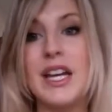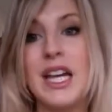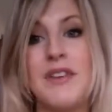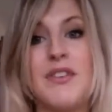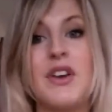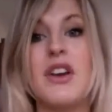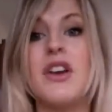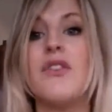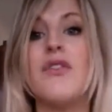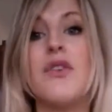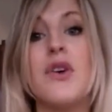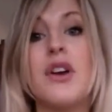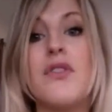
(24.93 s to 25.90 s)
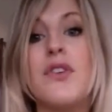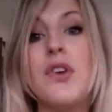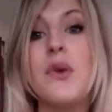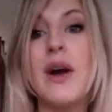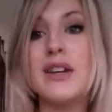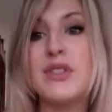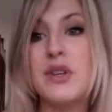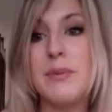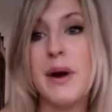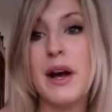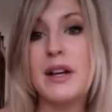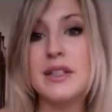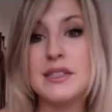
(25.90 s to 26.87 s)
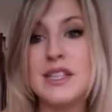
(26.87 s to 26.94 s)
If you can afford a few extra
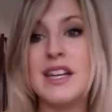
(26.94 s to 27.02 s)
bucks,